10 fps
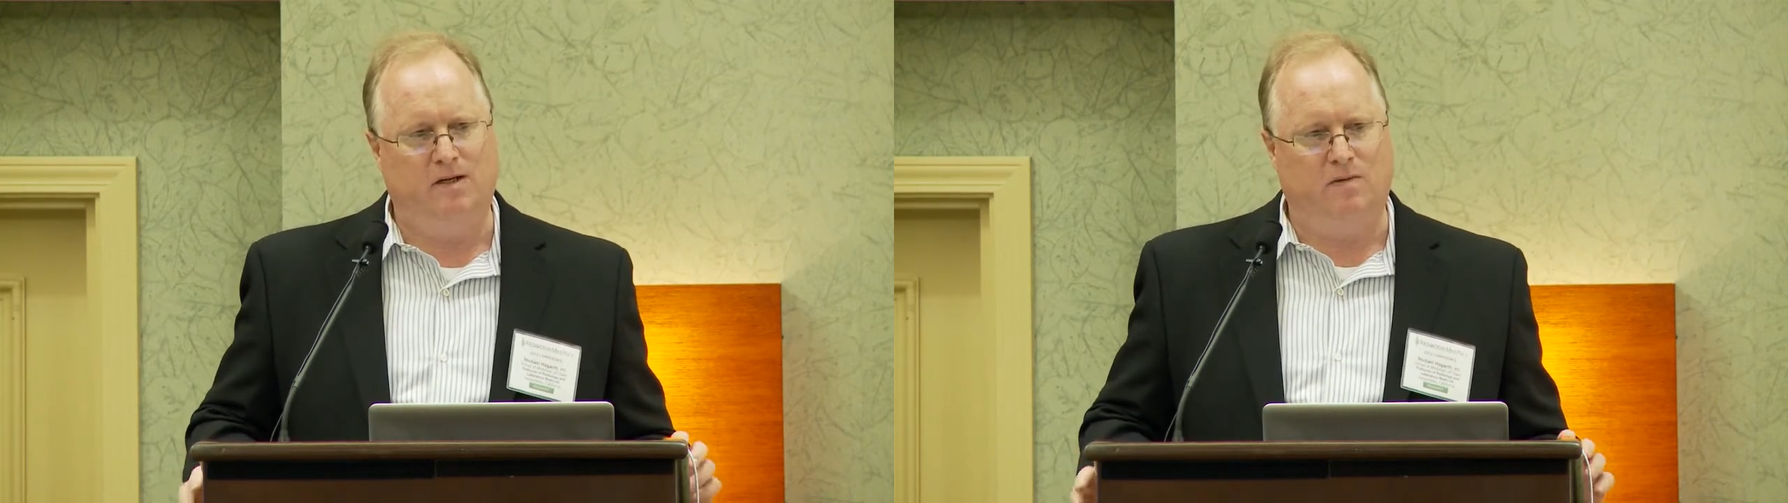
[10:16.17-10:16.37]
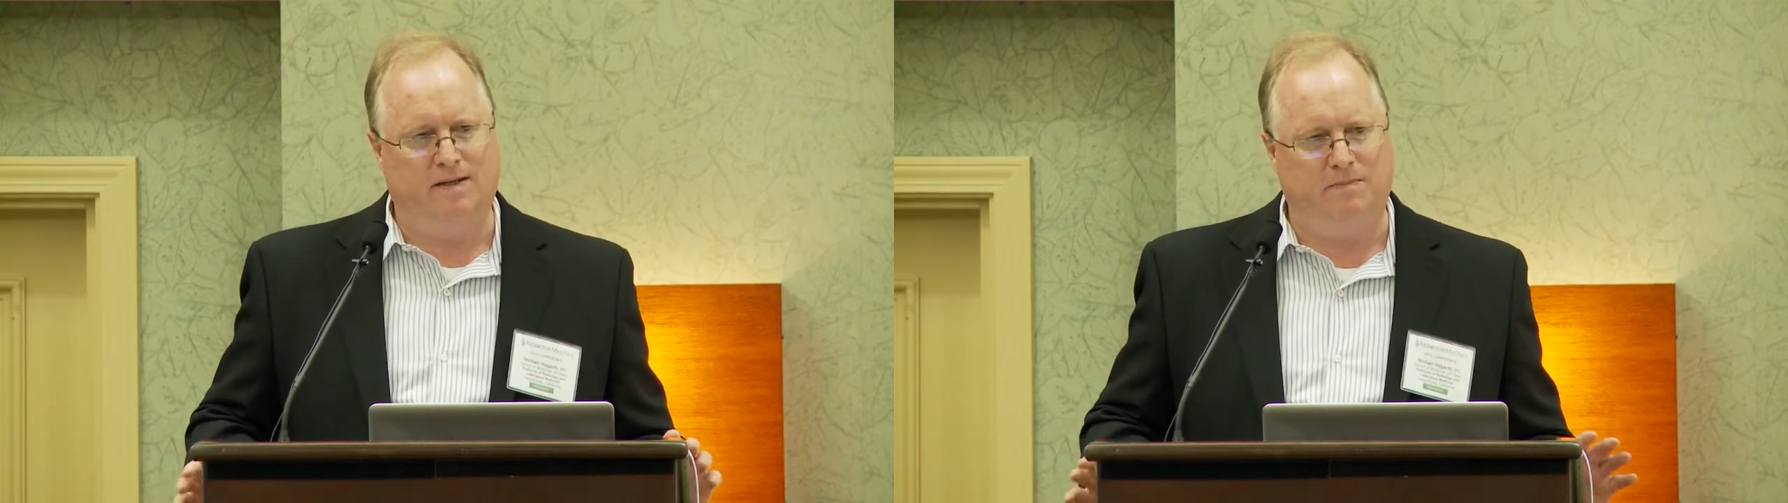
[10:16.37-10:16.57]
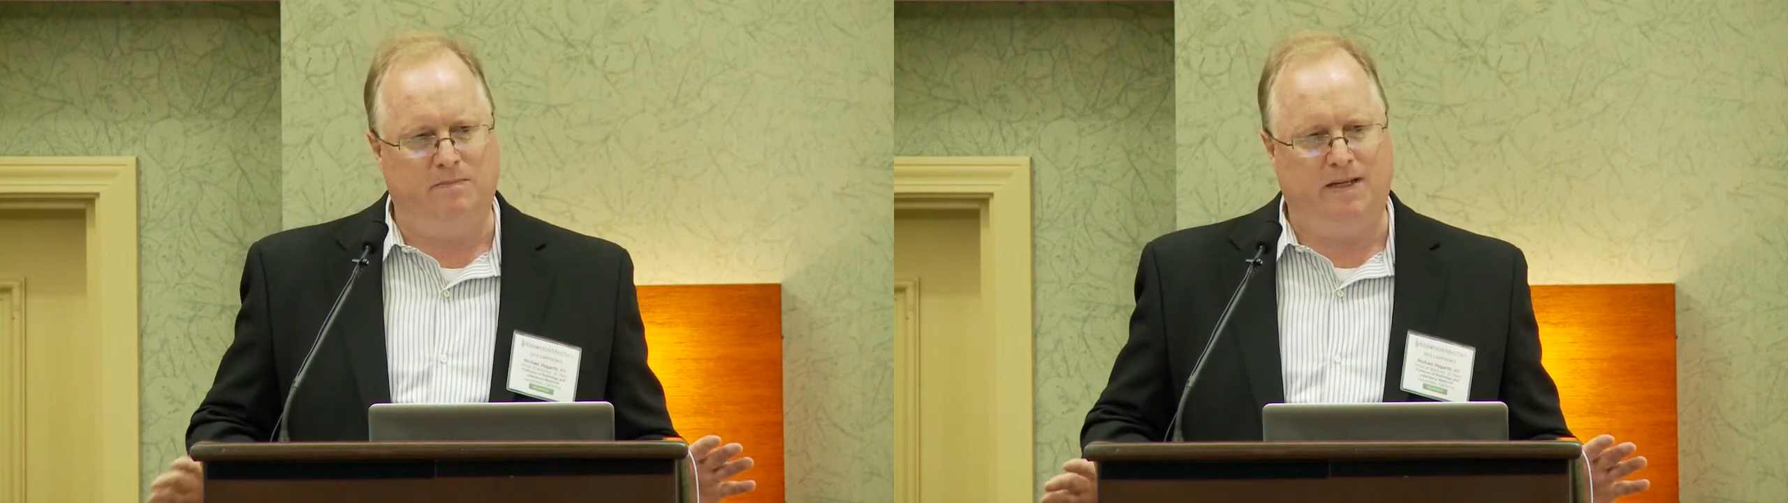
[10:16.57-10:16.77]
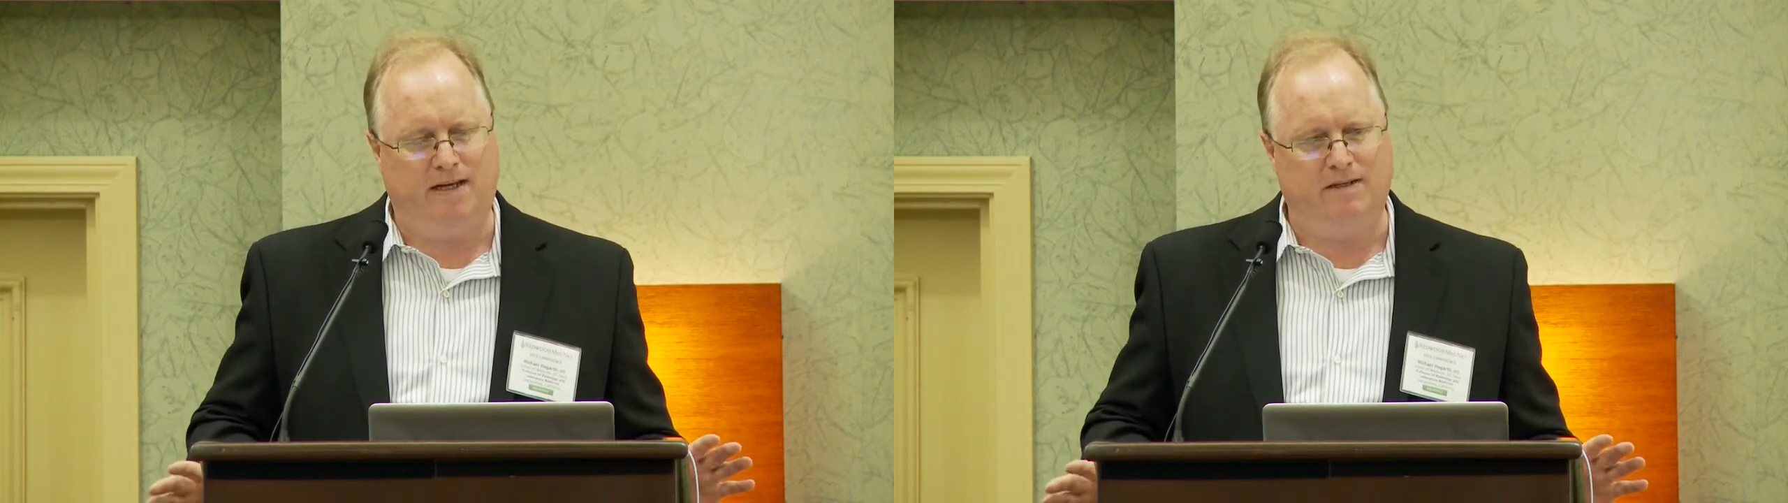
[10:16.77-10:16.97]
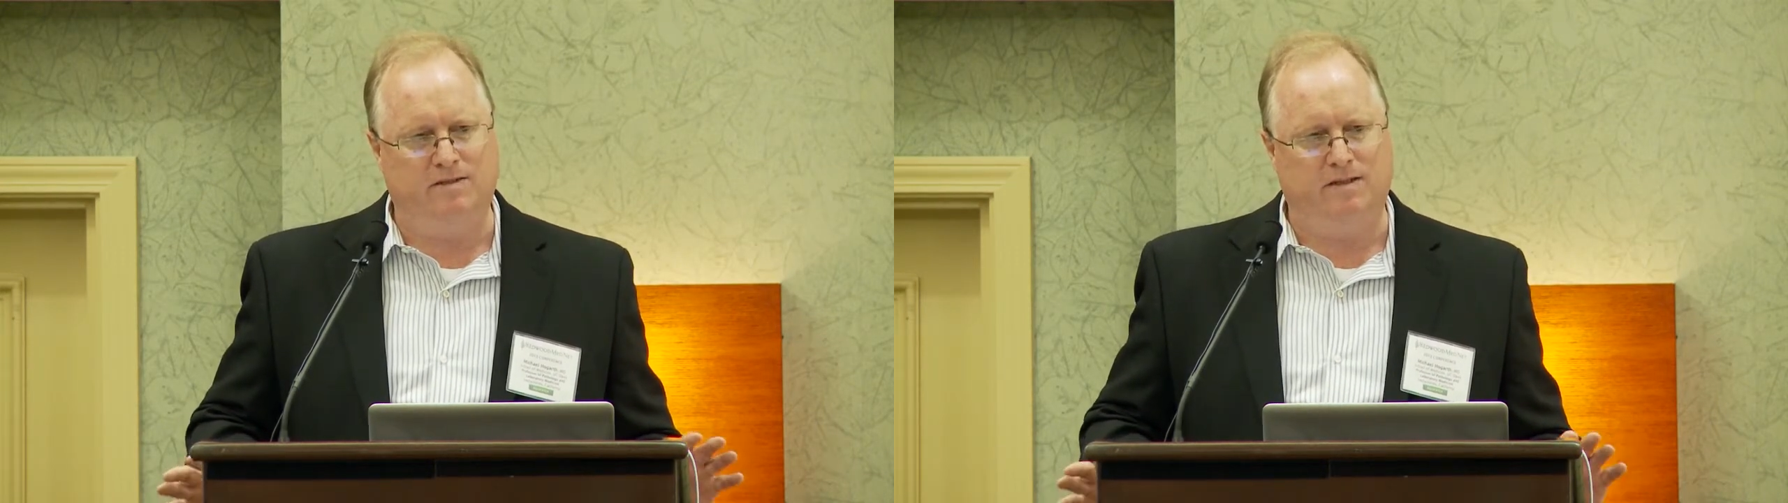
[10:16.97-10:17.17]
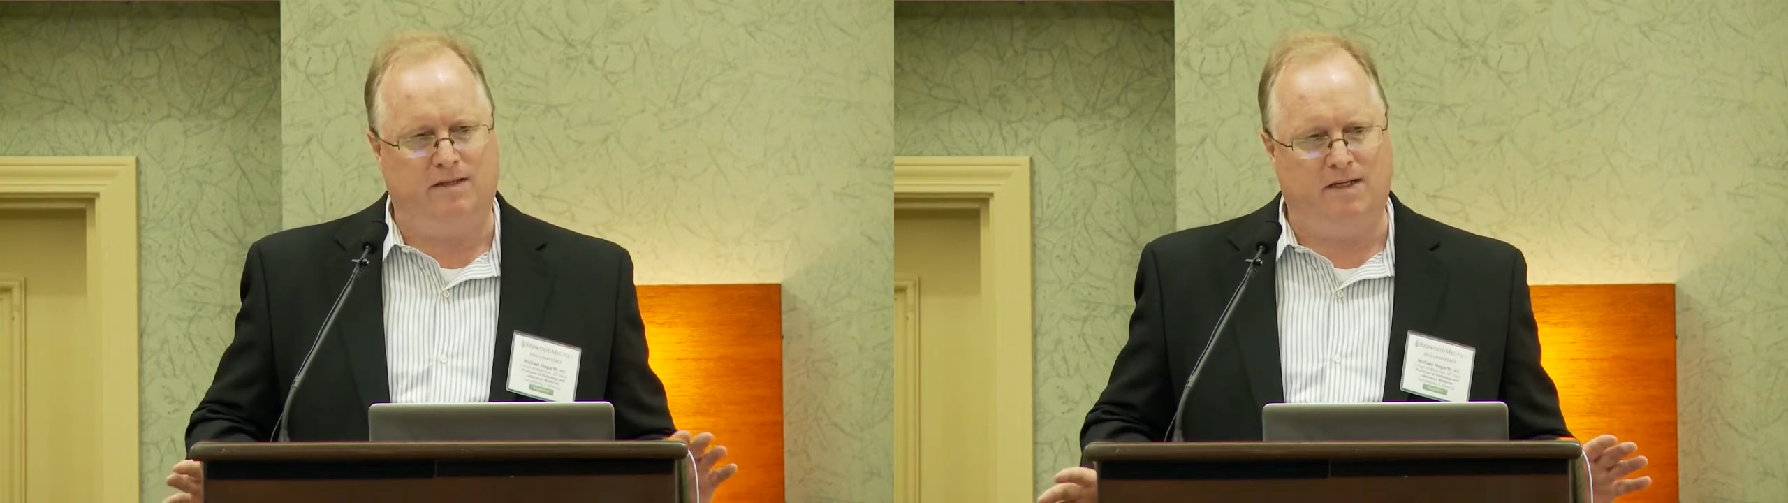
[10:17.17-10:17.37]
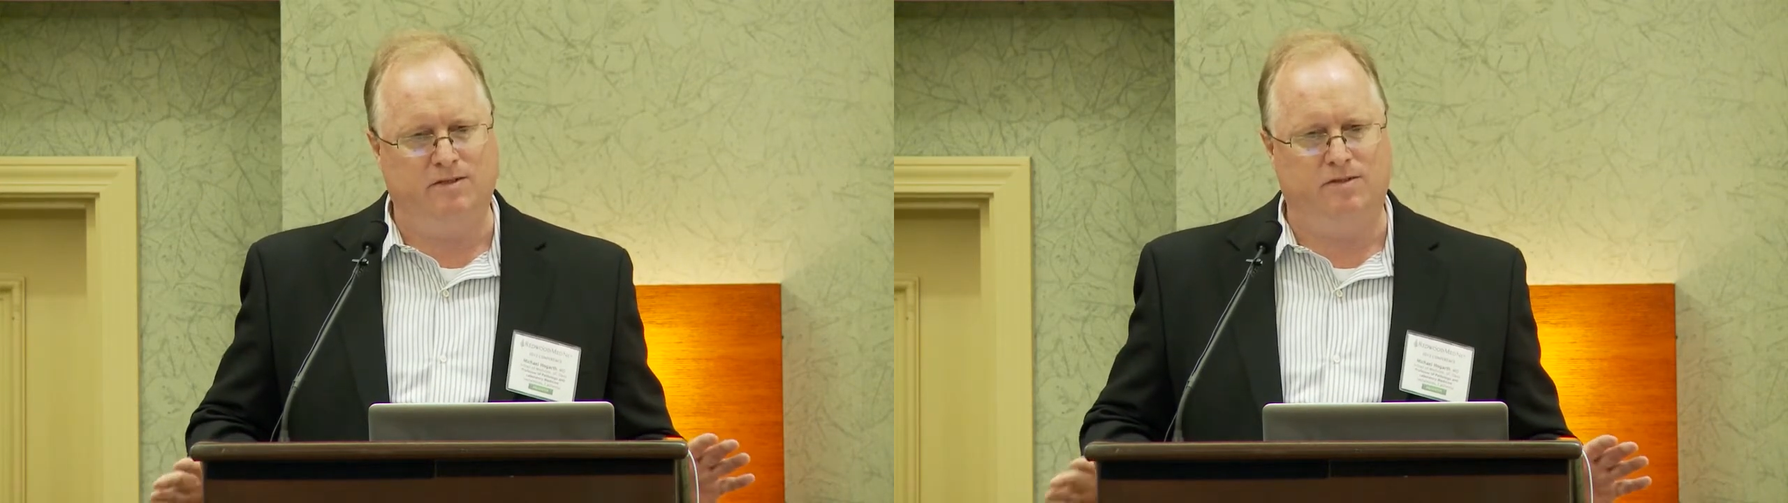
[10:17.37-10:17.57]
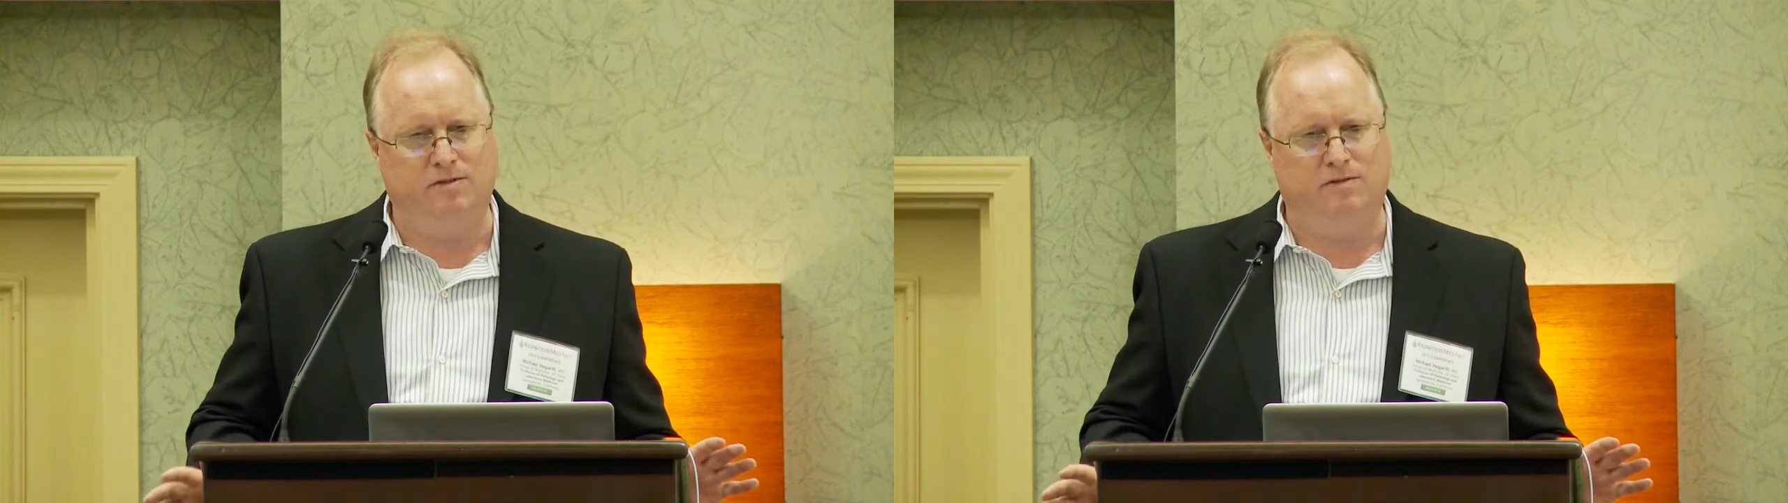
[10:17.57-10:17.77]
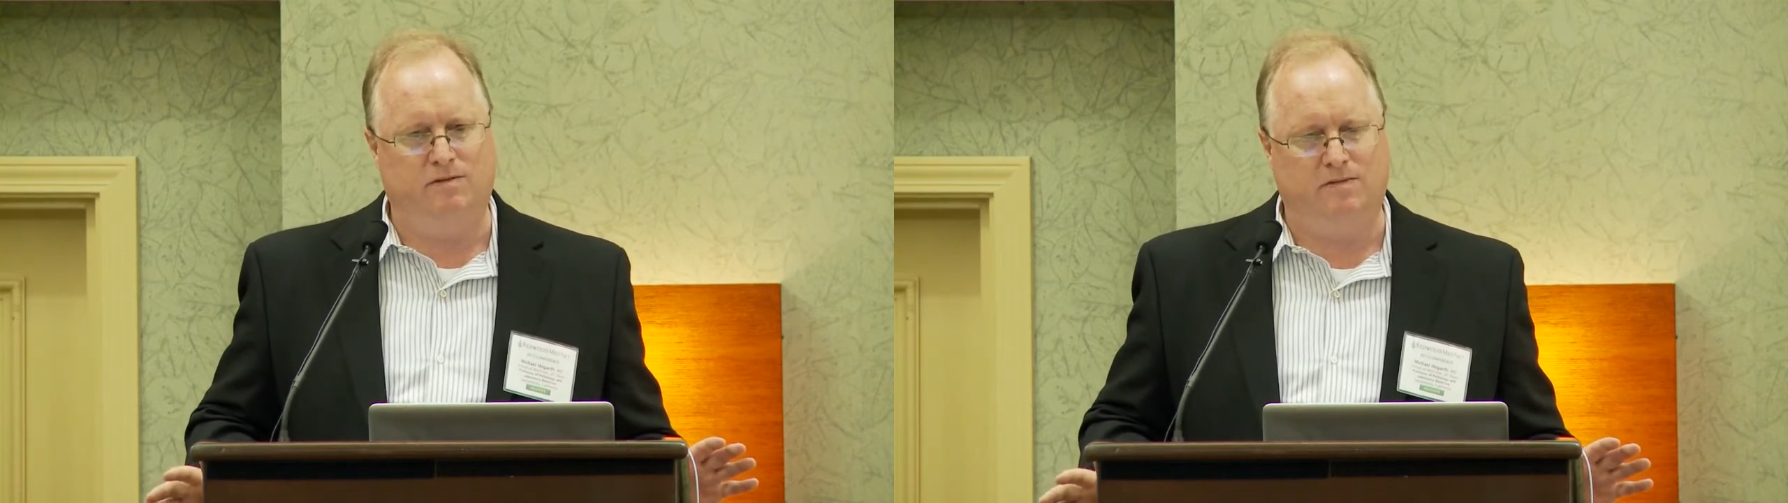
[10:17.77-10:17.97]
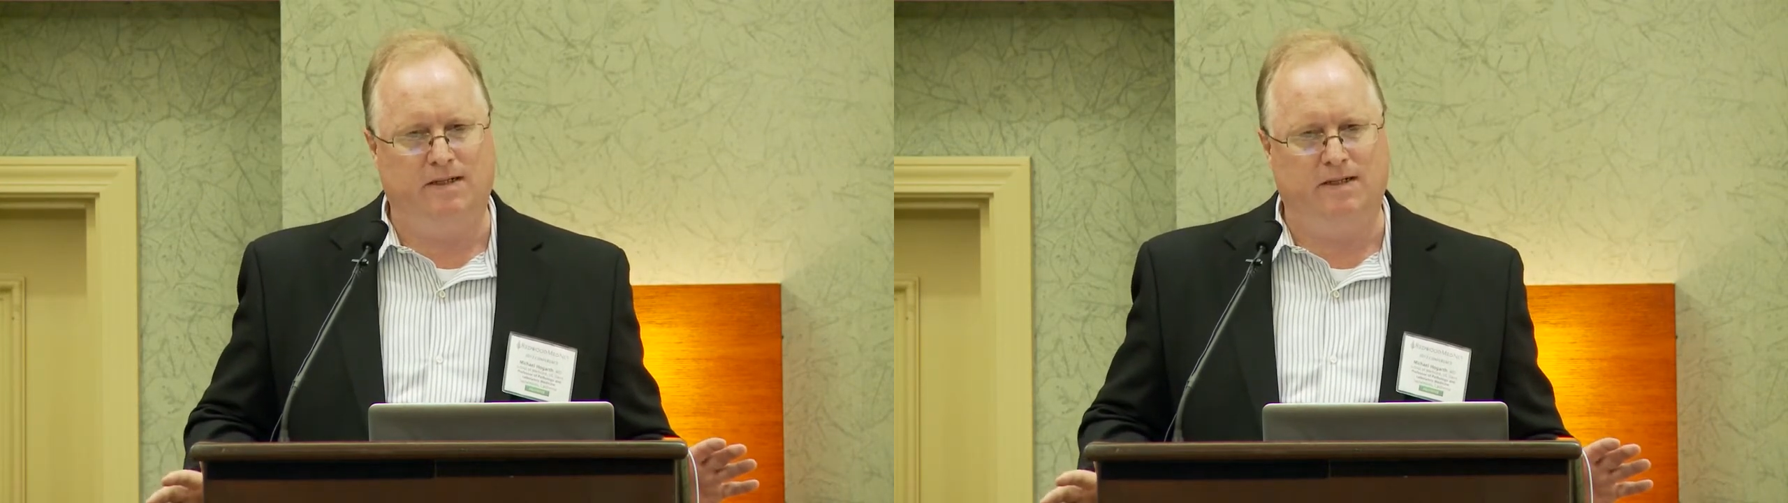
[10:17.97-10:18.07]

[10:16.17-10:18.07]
where I can package a longitudinal